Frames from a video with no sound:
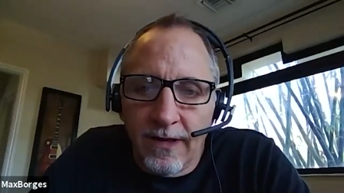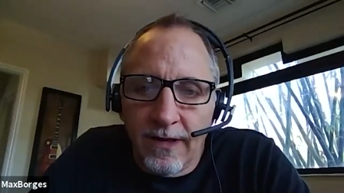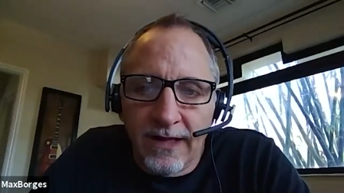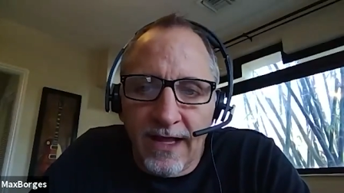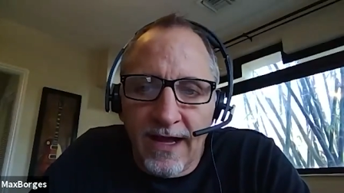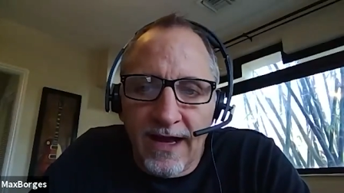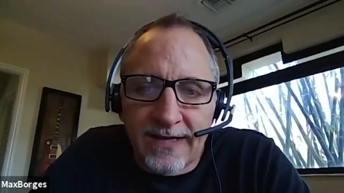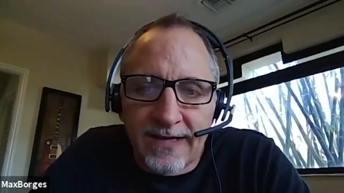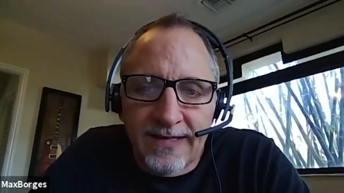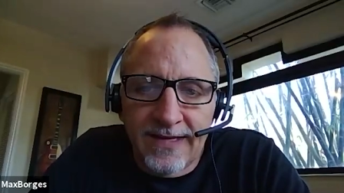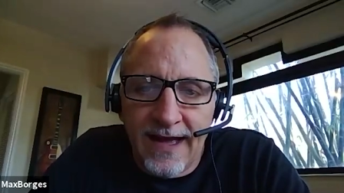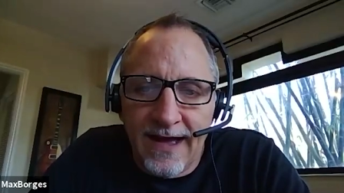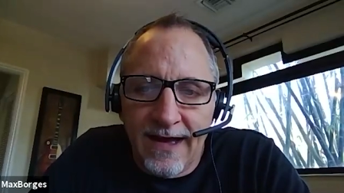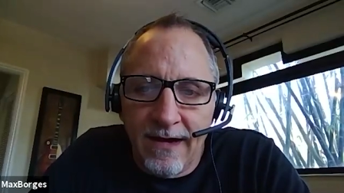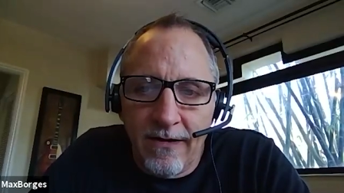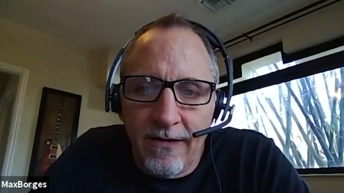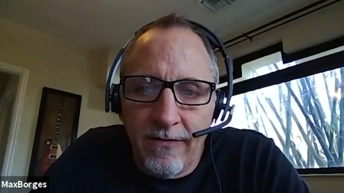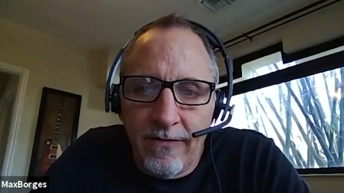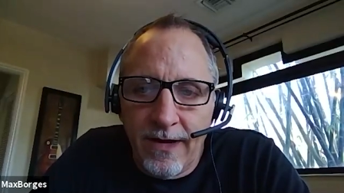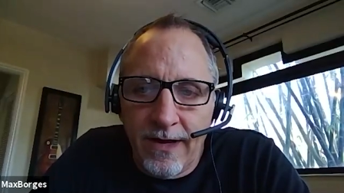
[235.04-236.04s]
in
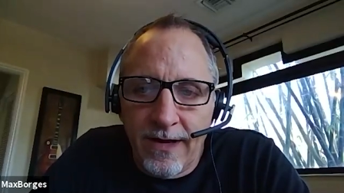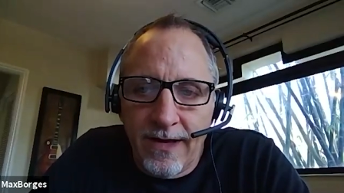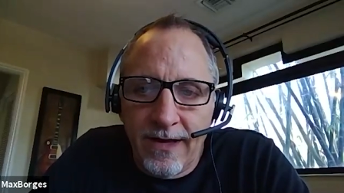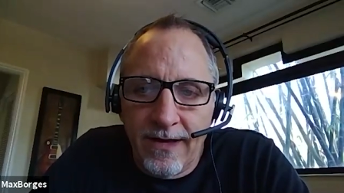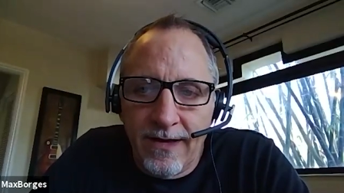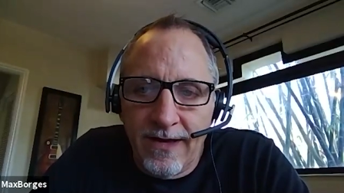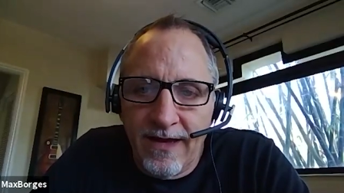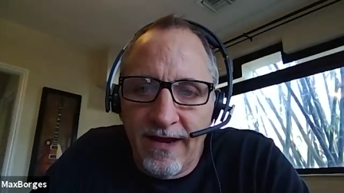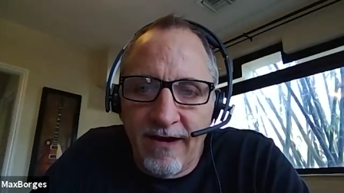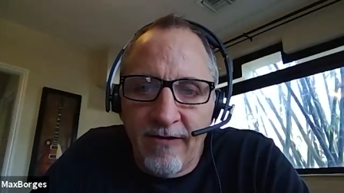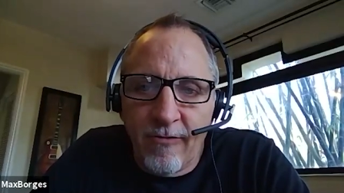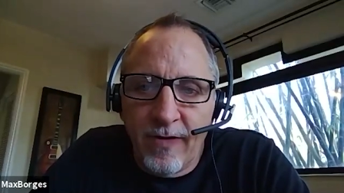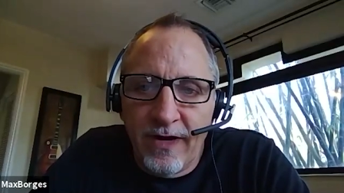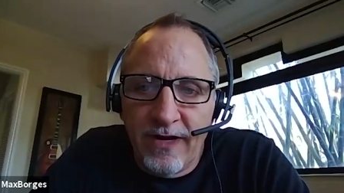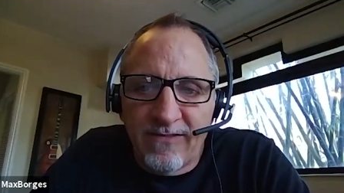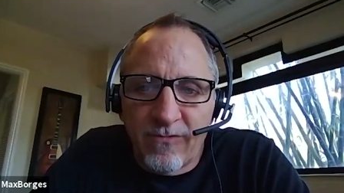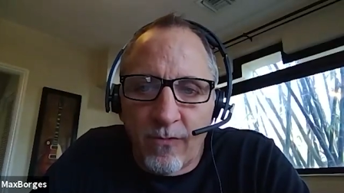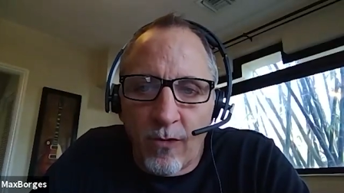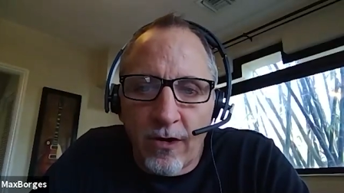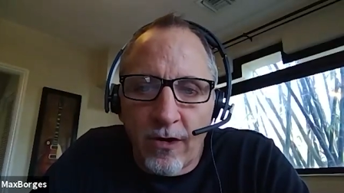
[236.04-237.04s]
lockdown. Uh,
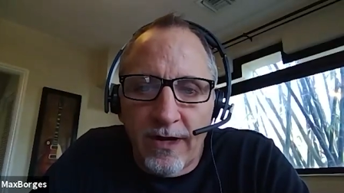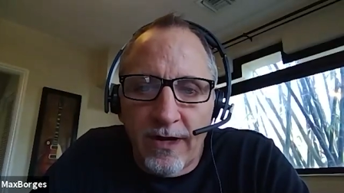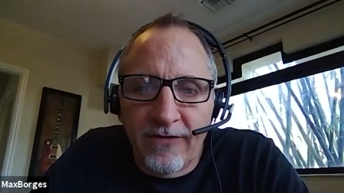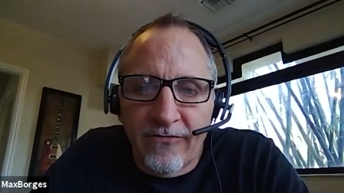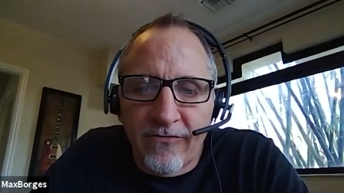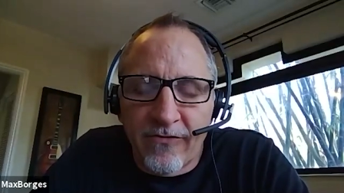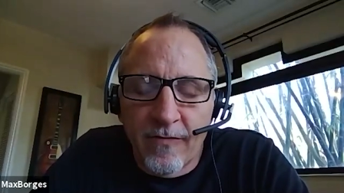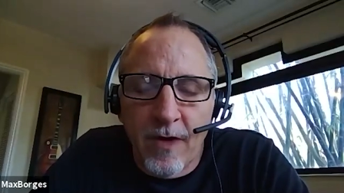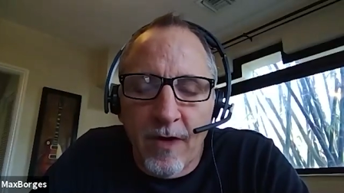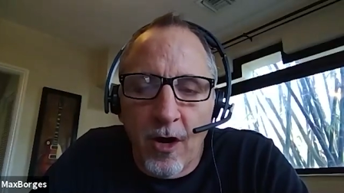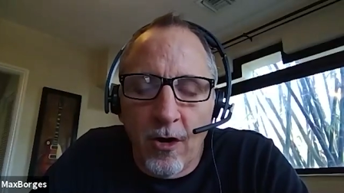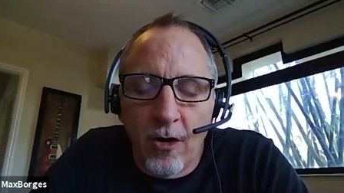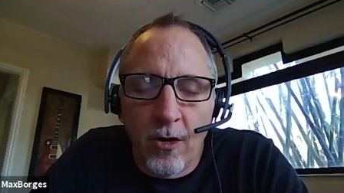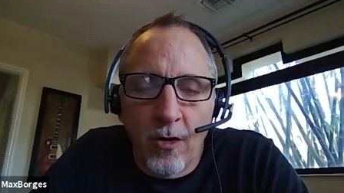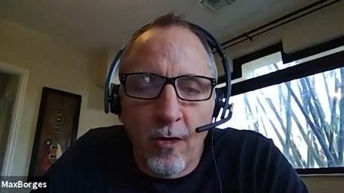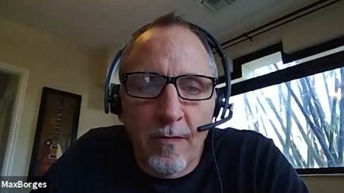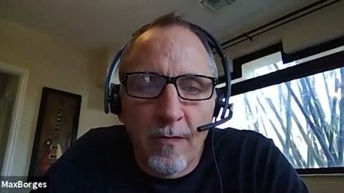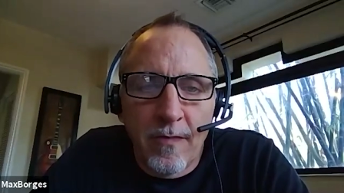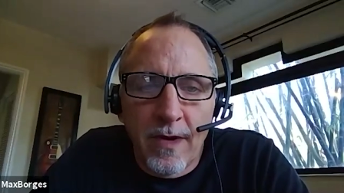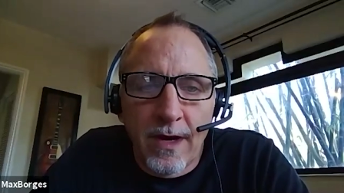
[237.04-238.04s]
everybody's working from
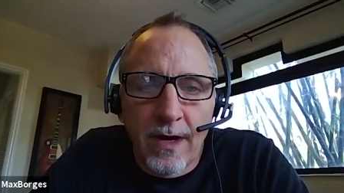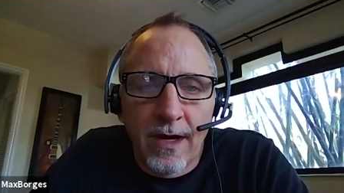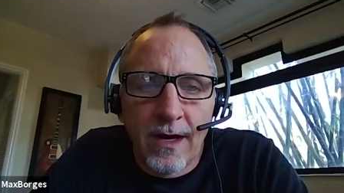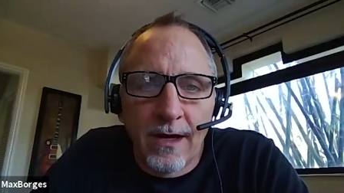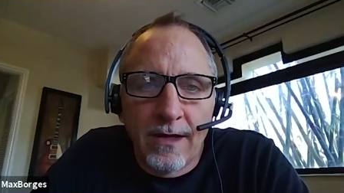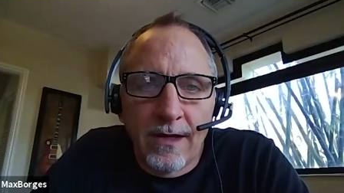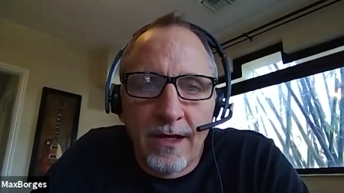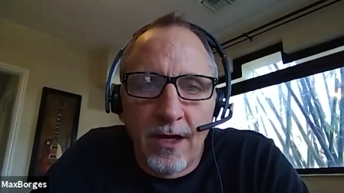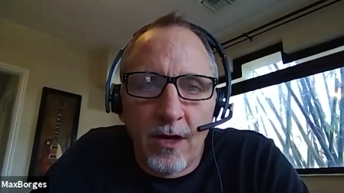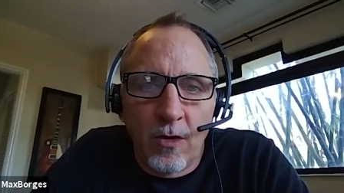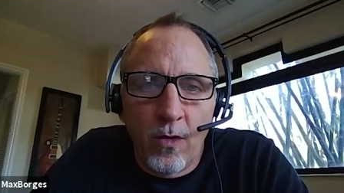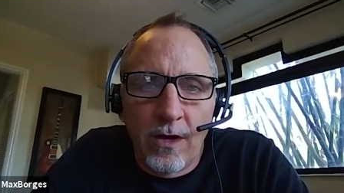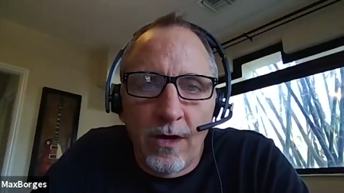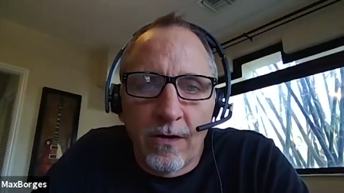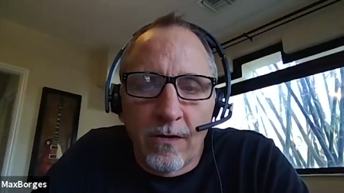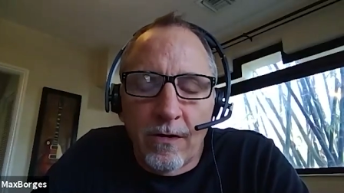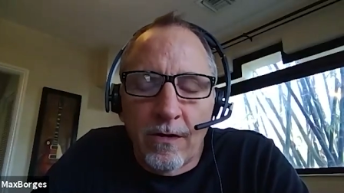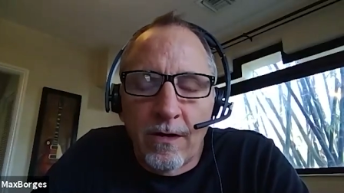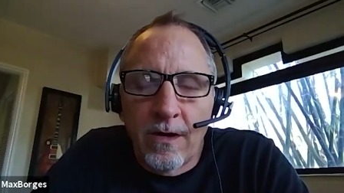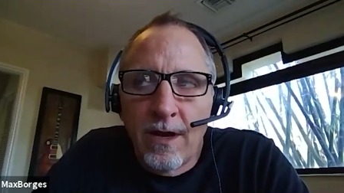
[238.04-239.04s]
home. Uh, you know,
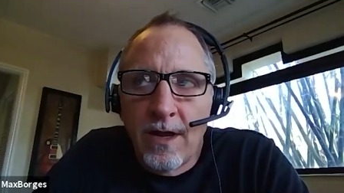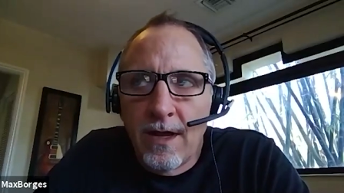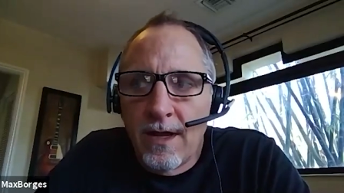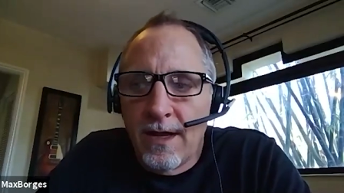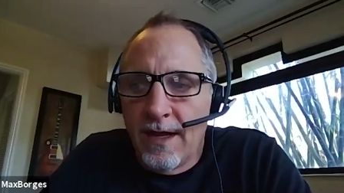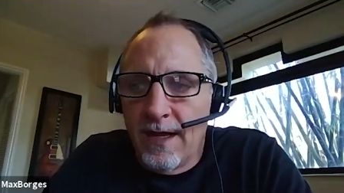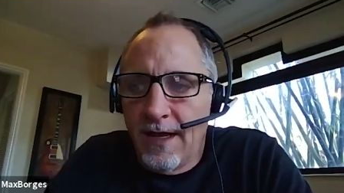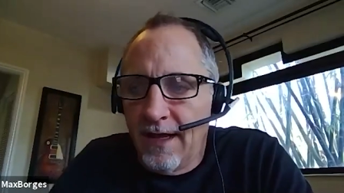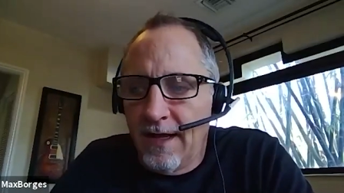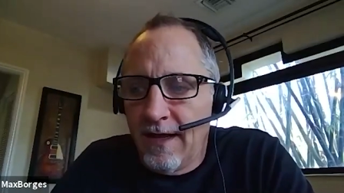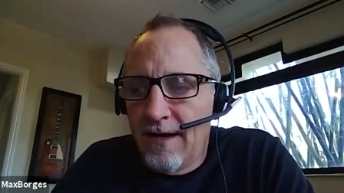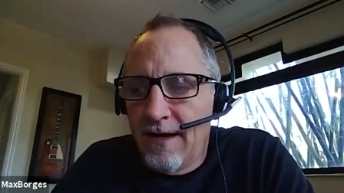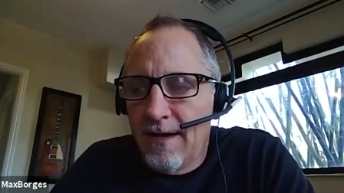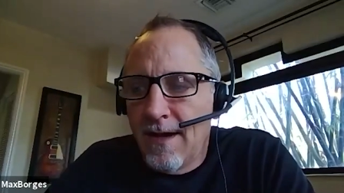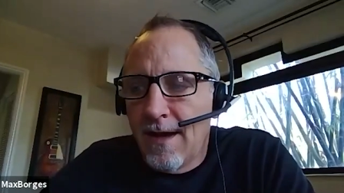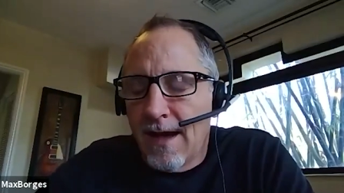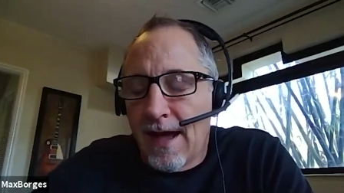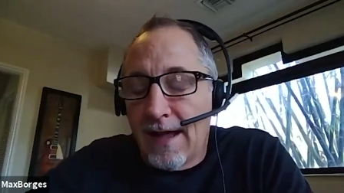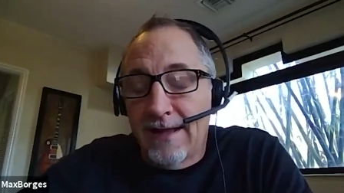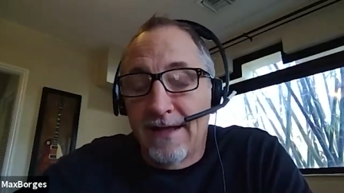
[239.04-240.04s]
we're in
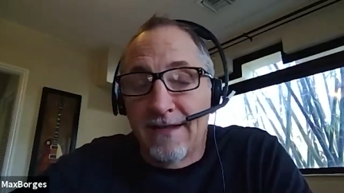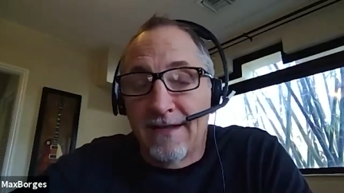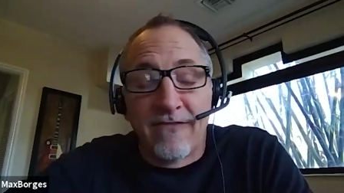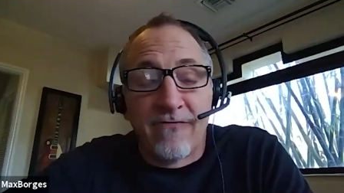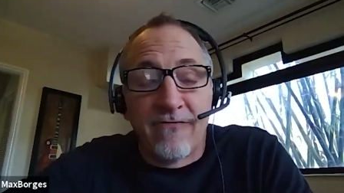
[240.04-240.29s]
uh, I guess a